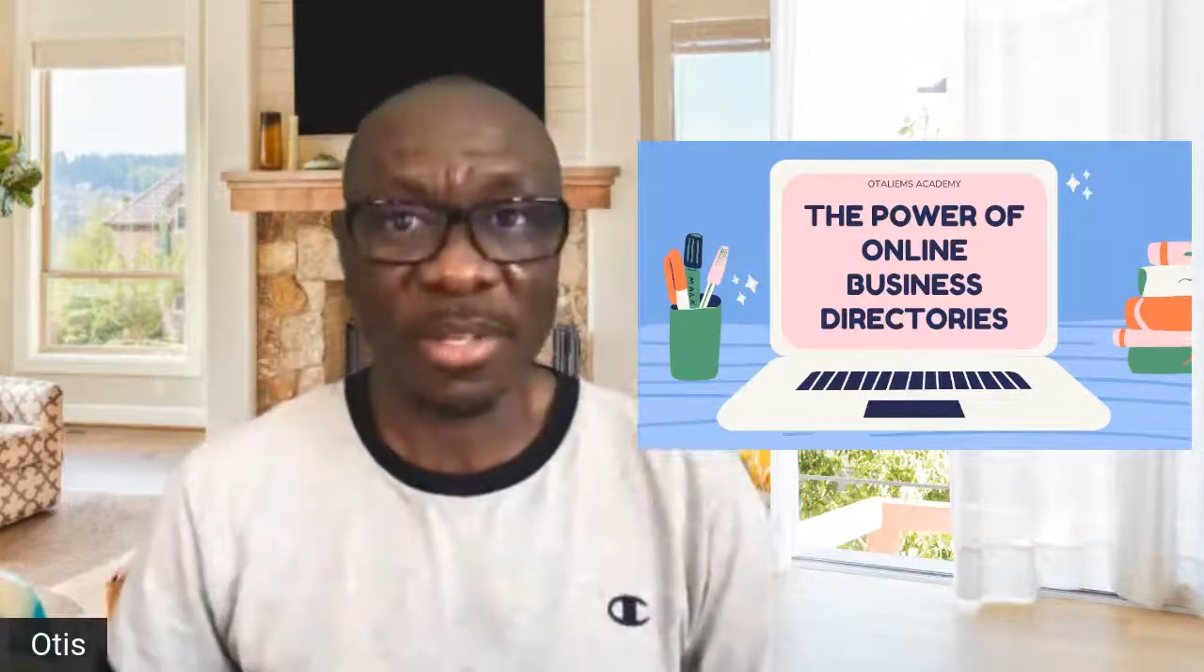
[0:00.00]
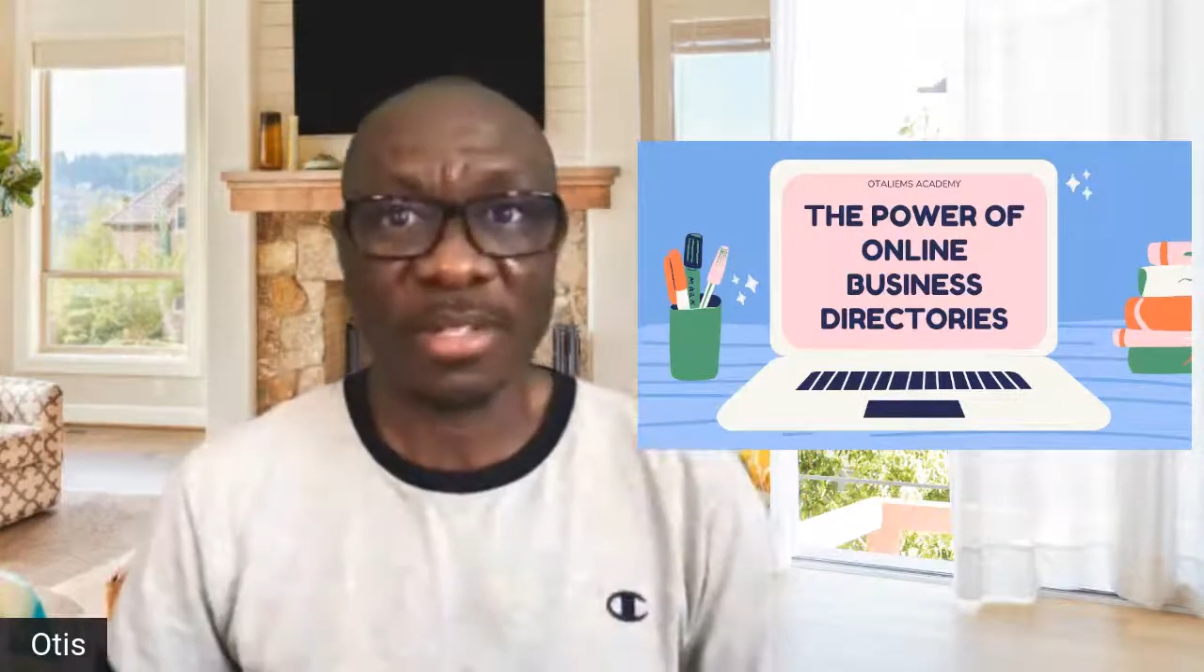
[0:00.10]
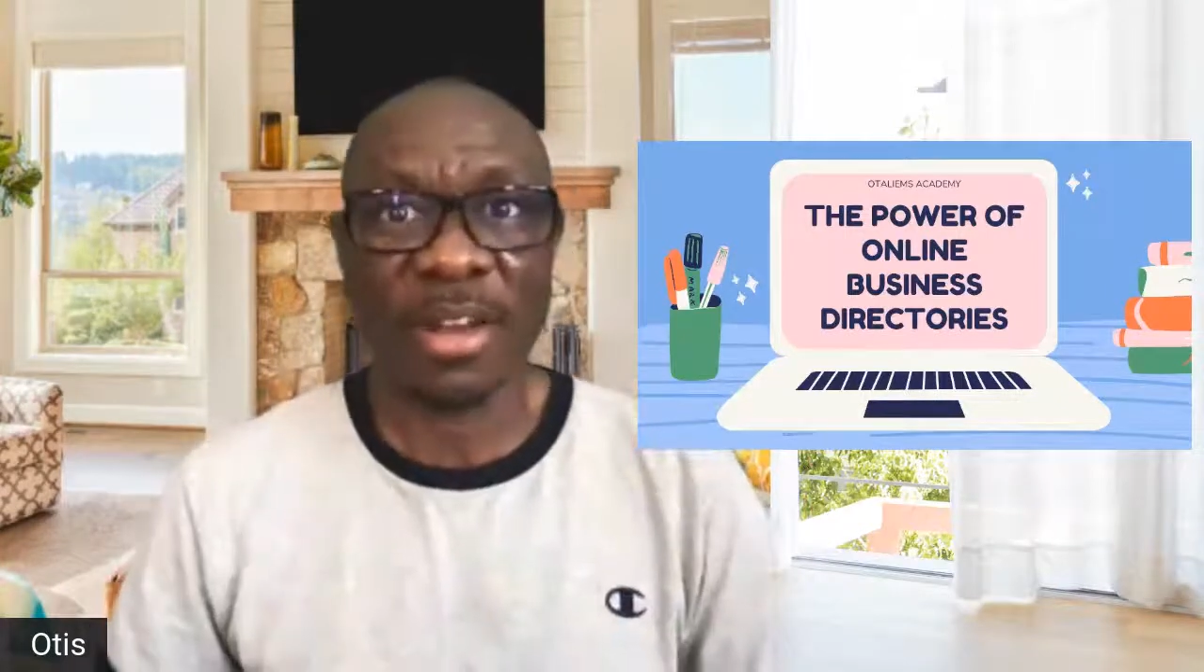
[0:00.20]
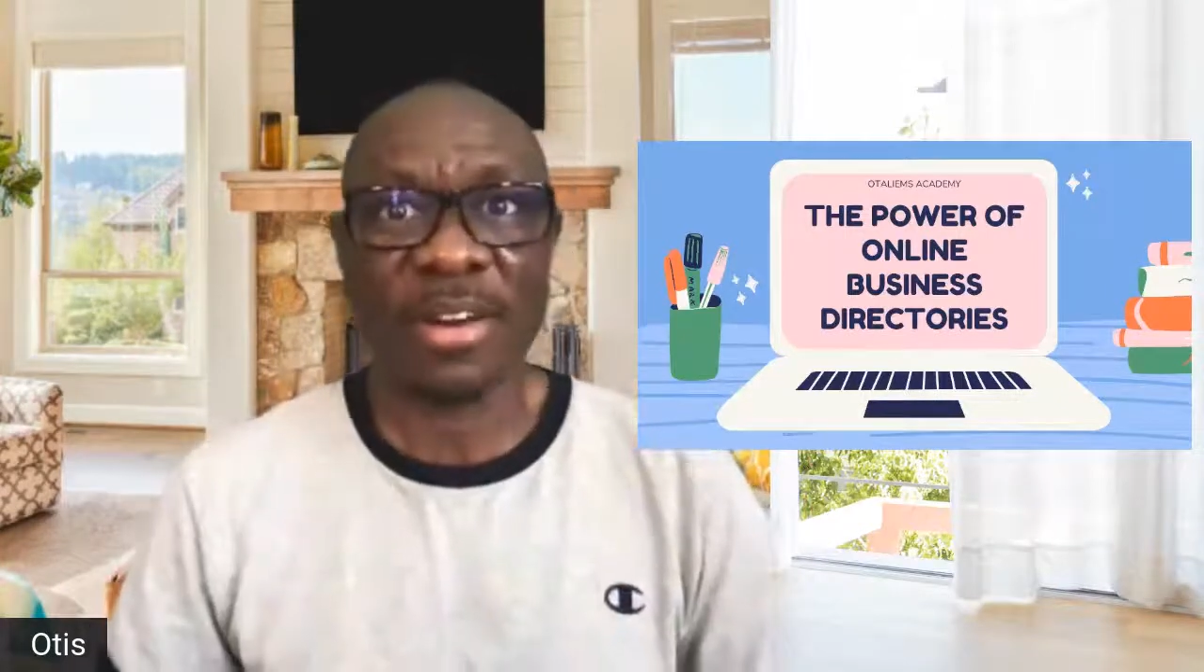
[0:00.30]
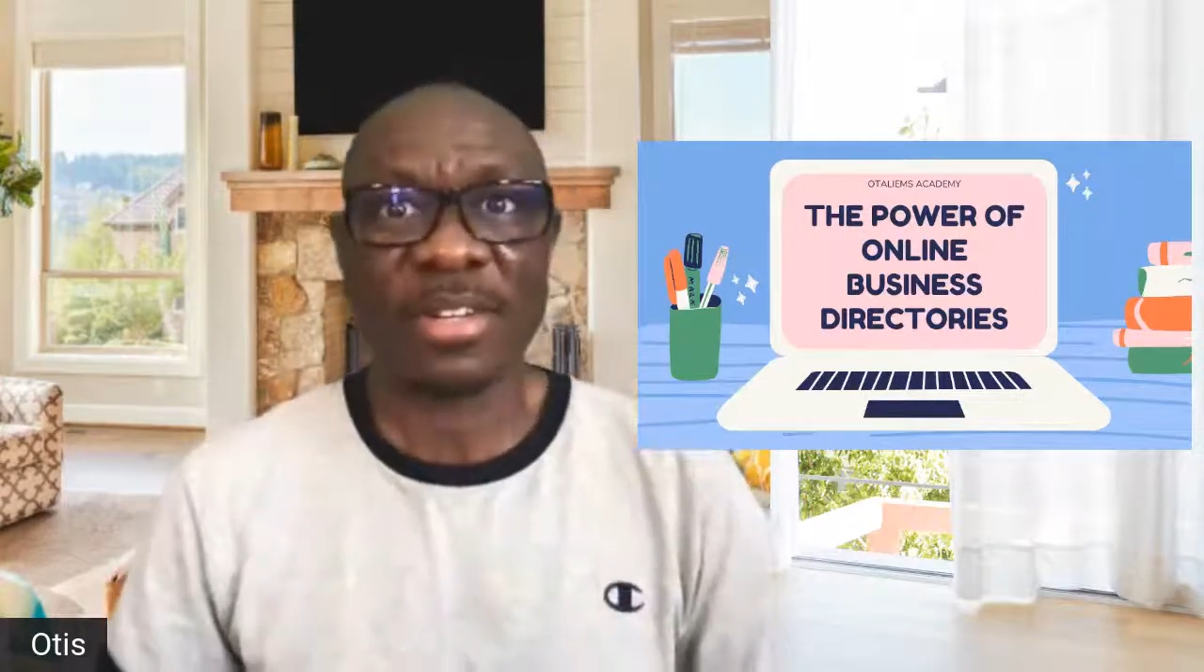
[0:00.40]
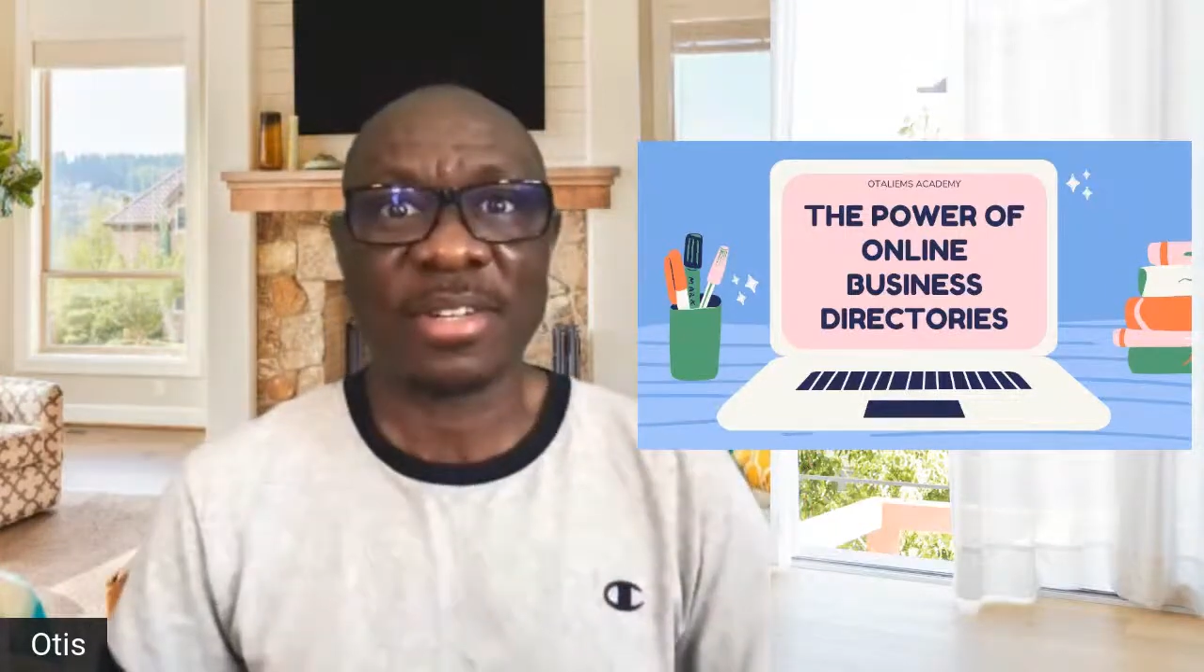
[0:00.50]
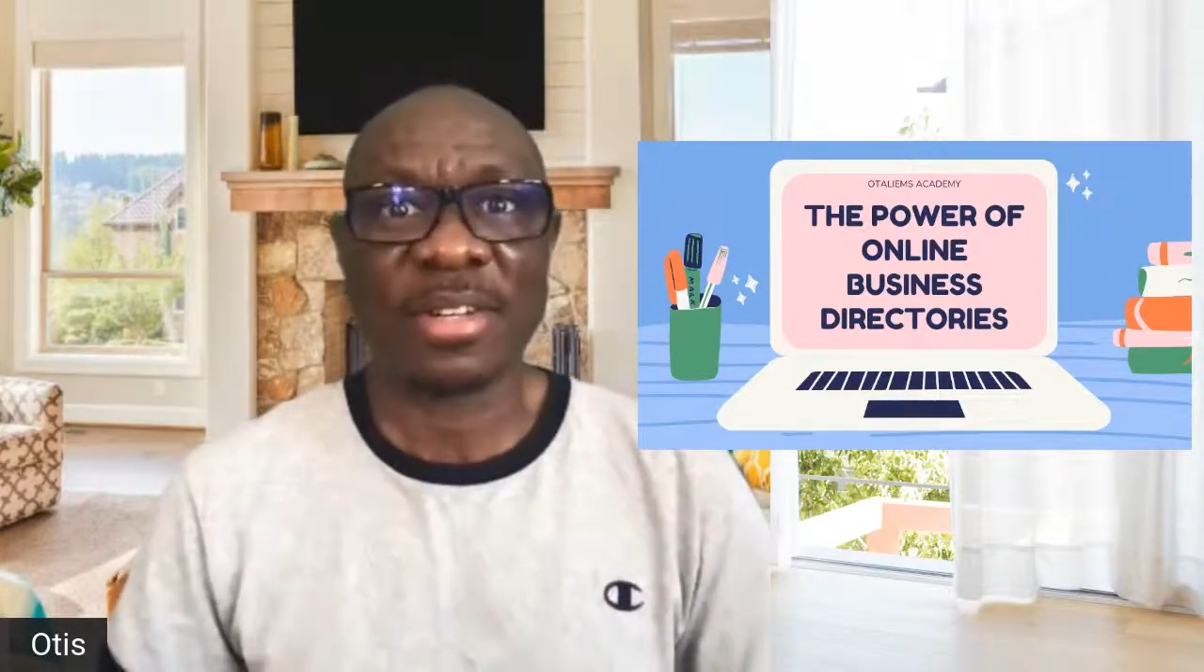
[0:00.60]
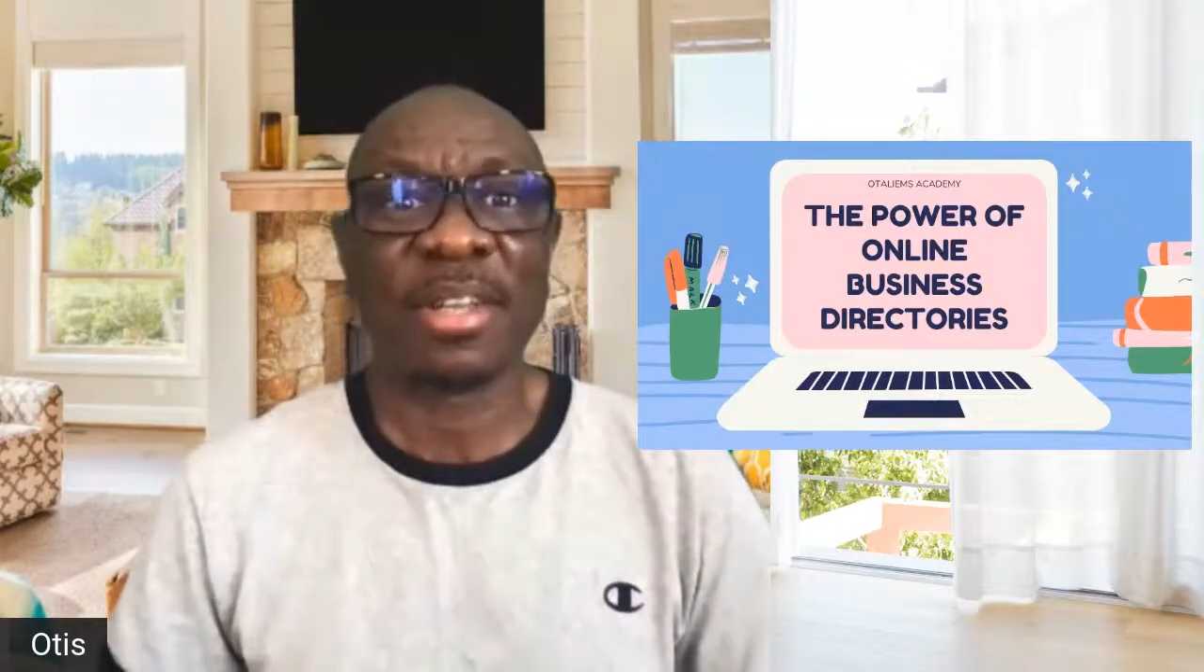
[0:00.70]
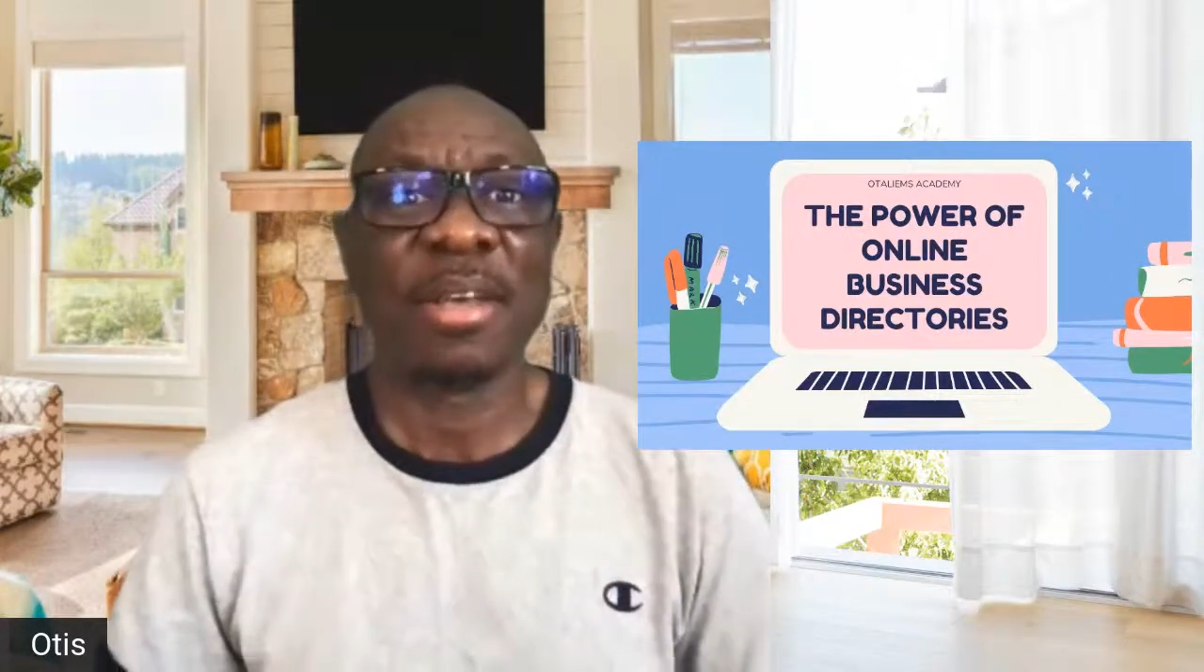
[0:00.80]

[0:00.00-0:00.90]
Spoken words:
directory